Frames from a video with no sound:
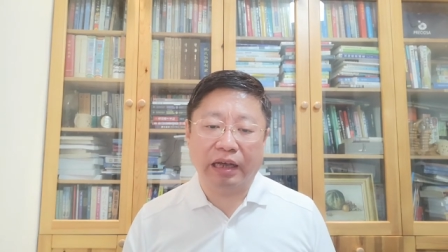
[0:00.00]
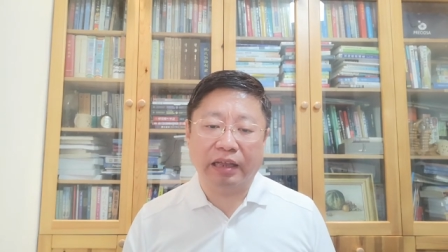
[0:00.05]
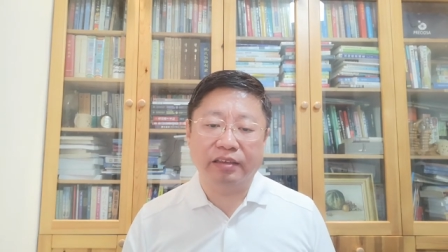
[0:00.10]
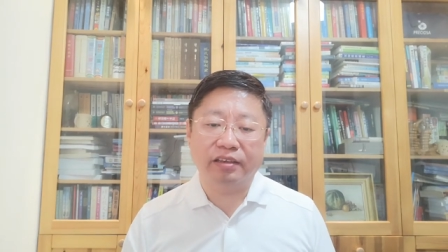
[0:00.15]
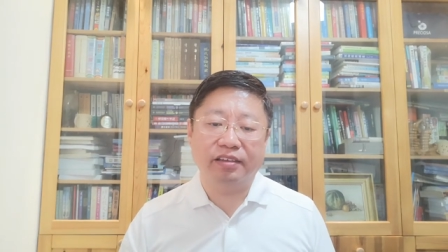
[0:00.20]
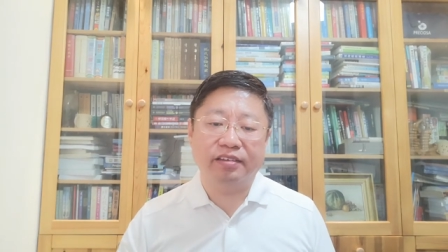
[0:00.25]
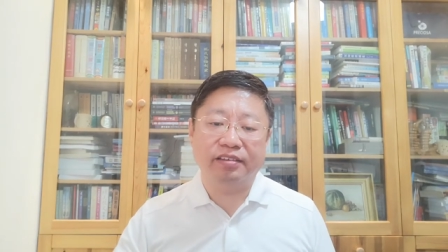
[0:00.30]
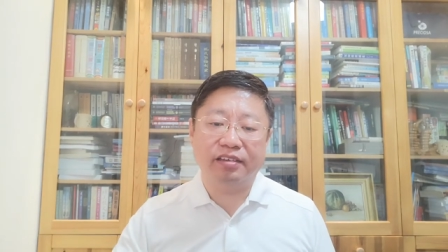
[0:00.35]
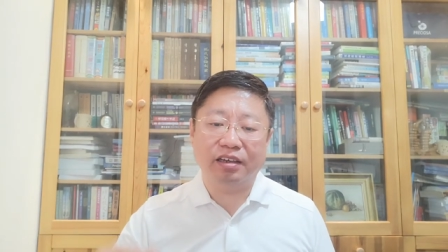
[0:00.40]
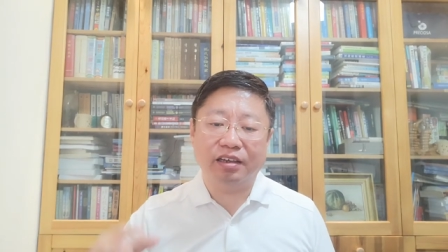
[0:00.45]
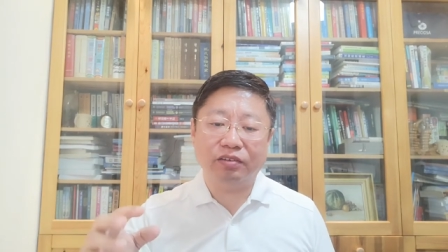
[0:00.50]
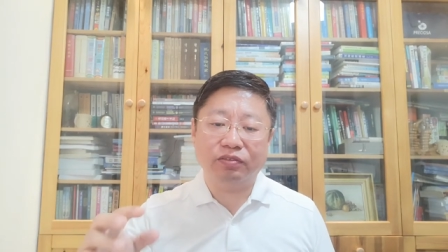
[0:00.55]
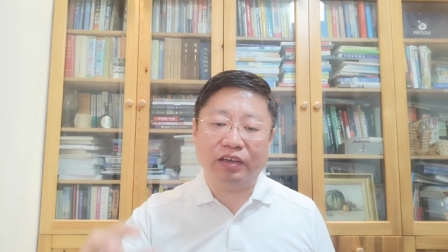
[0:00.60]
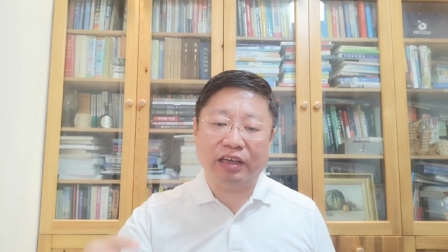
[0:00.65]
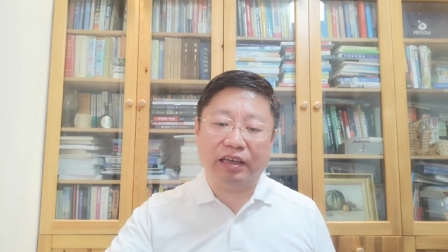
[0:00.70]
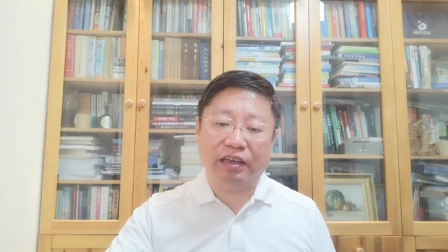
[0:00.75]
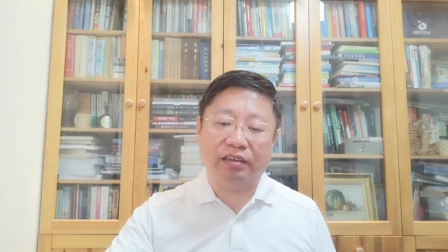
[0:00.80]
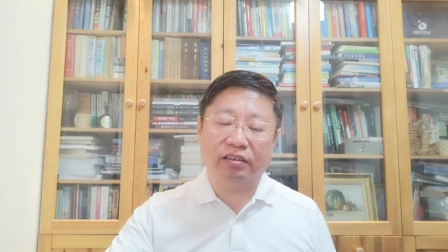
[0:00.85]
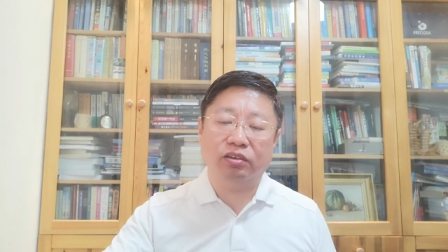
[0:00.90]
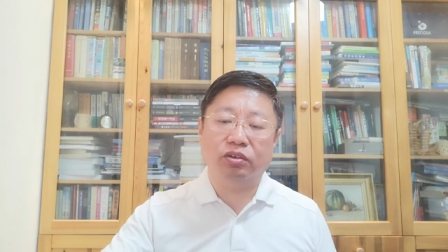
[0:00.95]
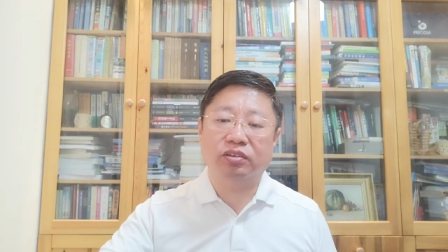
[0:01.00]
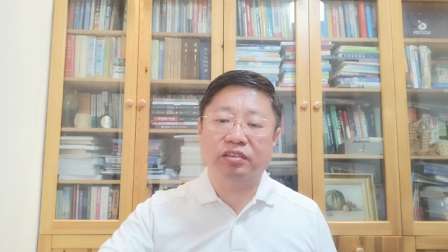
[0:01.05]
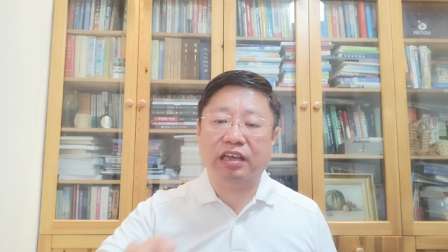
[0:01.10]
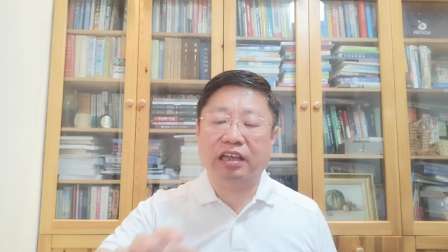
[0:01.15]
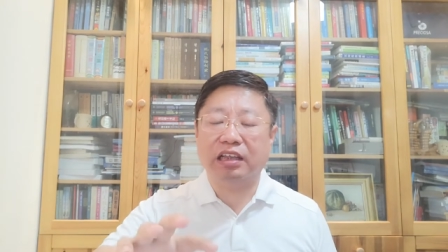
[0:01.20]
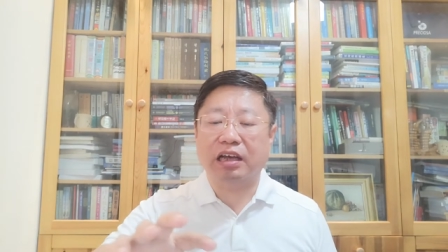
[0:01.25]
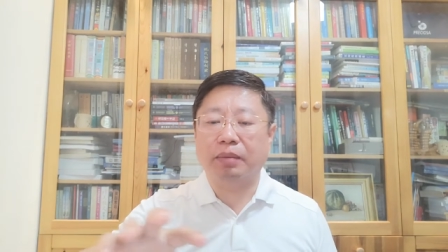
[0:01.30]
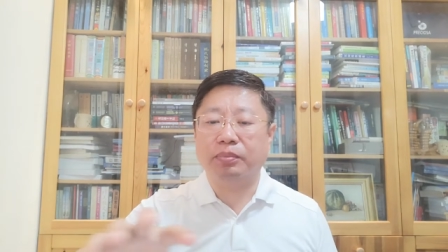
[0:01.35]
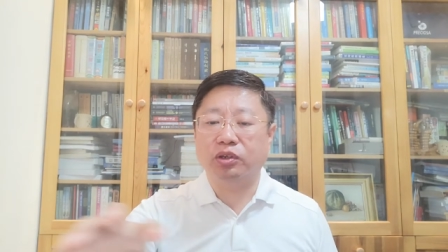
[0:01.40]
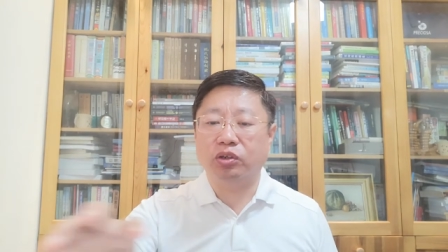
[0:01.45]
And the third way is you
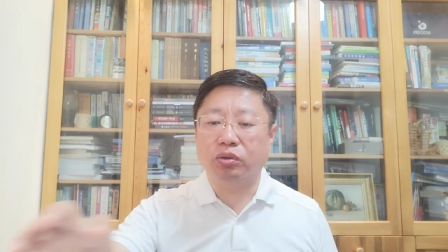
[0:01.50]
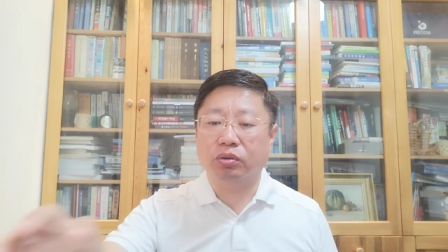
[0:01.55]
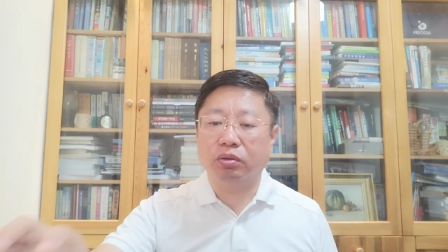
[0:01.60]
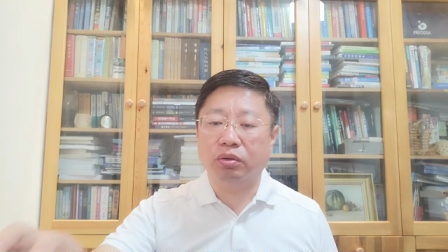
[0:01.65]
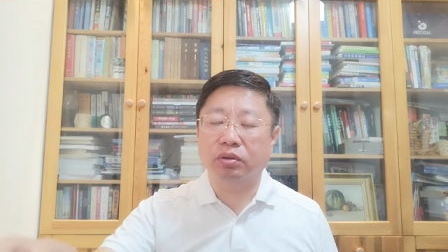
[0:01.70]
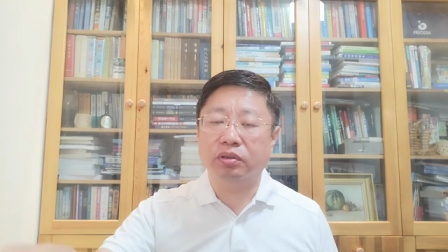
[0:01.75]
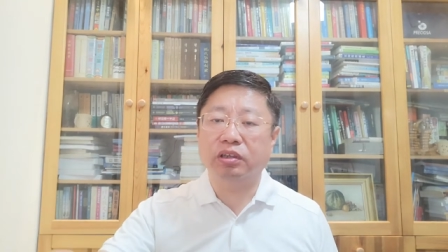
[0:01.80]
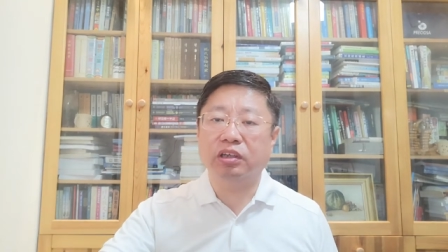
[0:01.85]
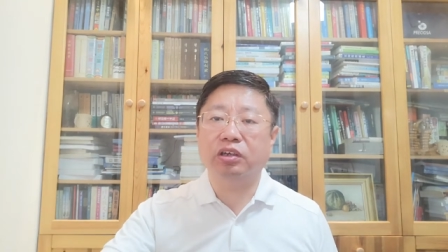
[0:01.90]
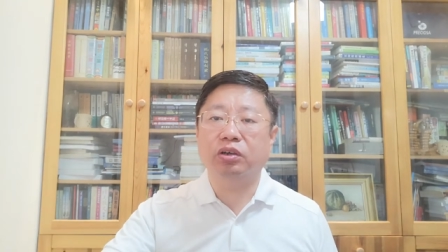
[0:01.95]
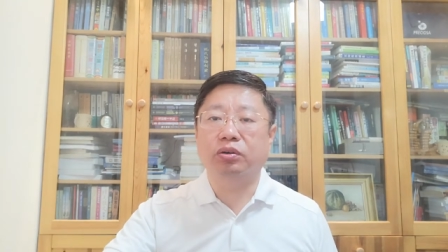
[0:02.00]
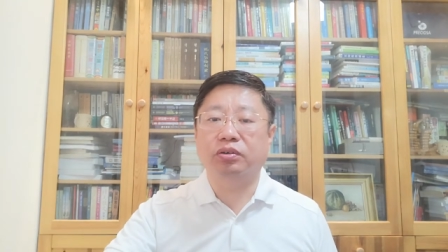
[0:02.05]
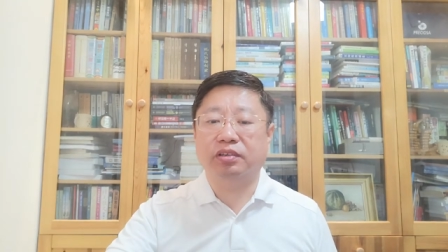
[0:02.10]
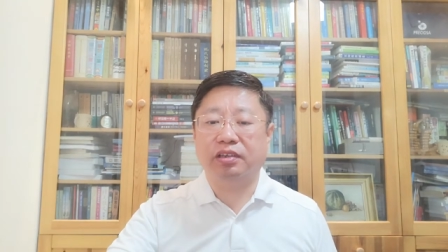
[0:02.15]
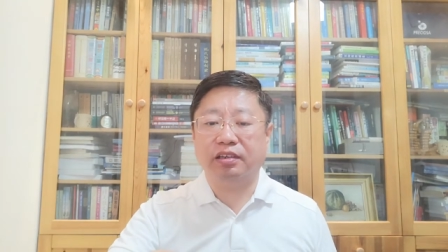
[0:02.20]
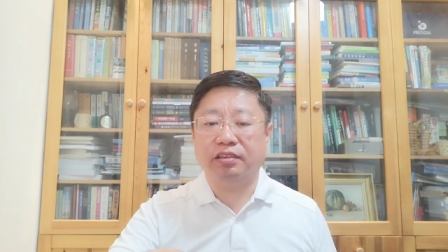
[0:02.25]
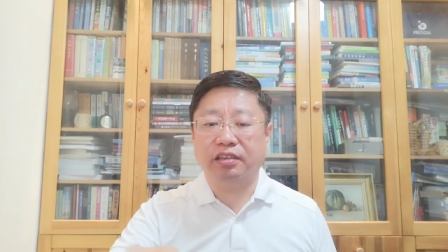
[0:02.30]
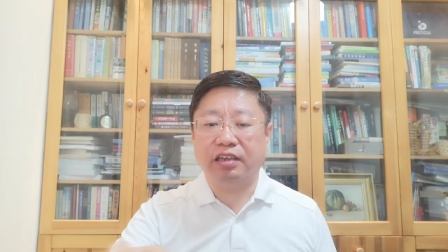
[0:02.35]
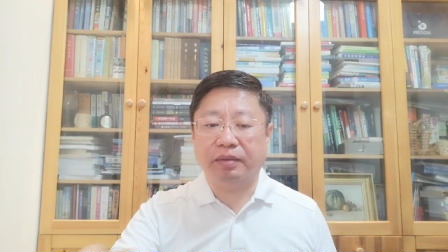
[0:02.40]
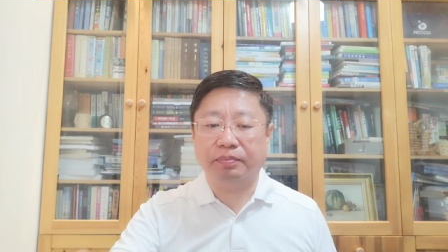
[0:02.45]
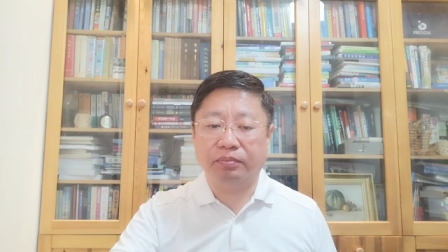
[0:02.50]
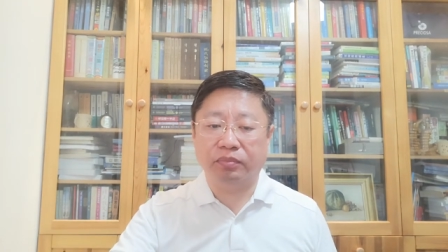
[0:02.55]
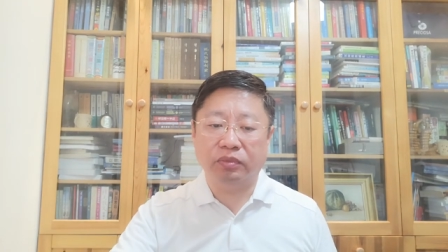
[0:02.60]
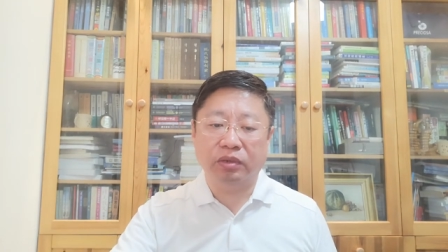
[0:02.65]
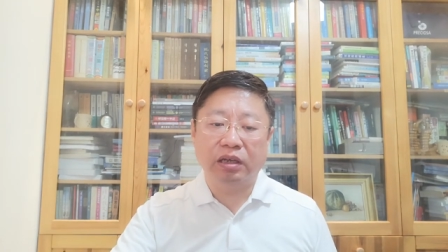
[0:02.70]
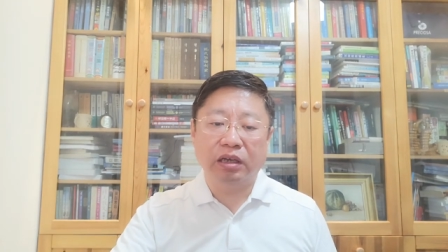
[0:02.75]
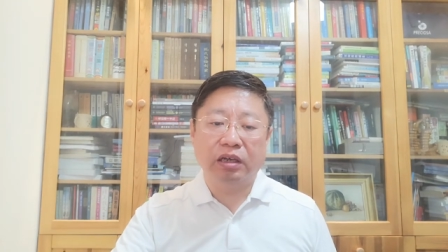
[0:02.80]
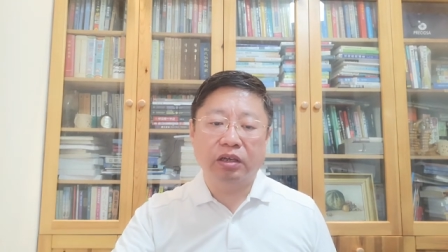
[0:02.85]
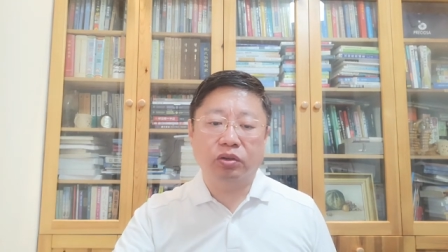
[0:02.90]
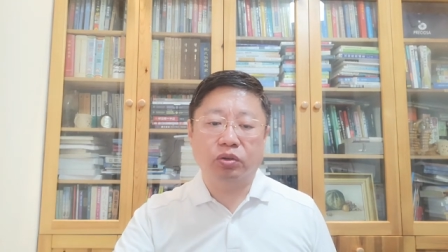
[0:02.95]
set up your own ecosystem
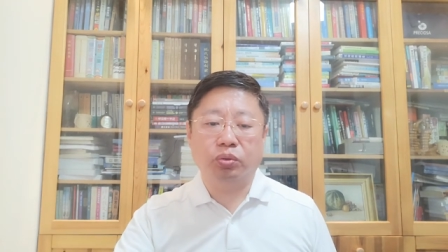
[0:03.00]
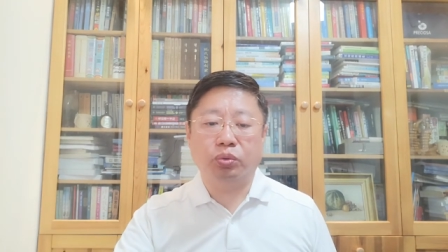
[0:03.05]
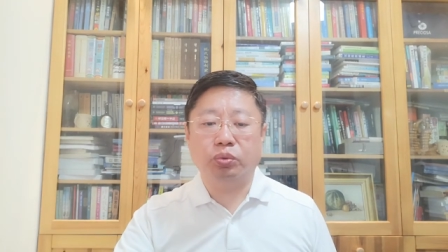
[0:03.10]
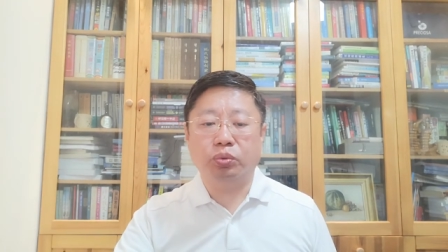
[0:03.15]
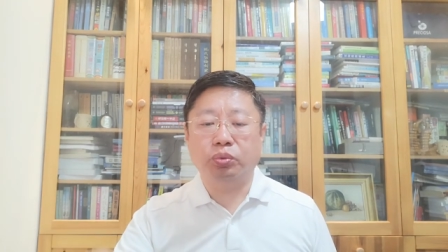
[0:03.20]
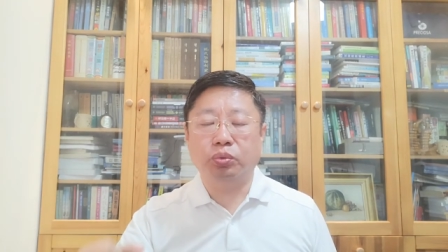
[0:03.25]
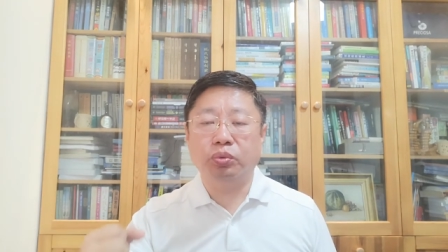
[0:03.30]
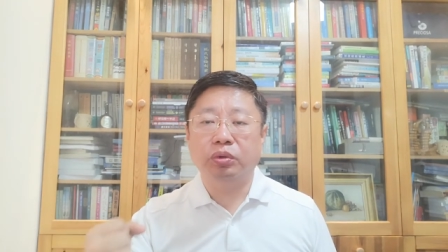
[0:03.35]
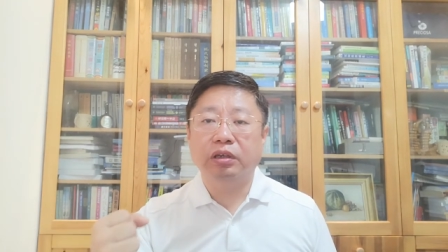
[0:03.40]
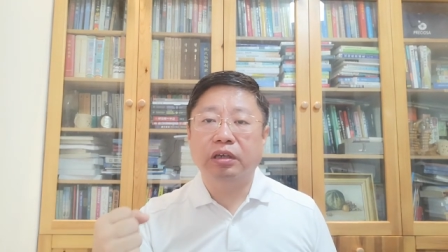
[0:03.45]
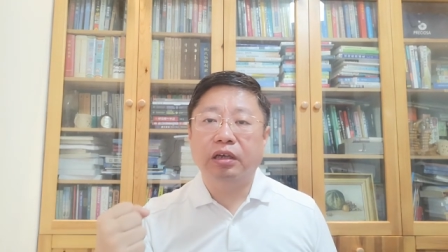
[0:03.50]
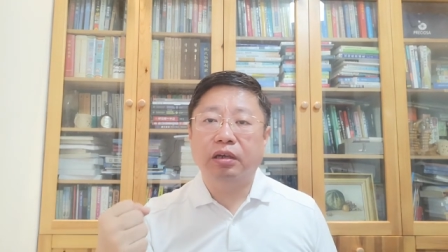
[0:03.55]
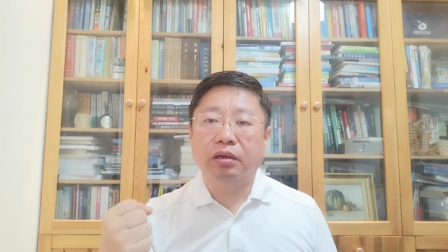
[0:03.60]
to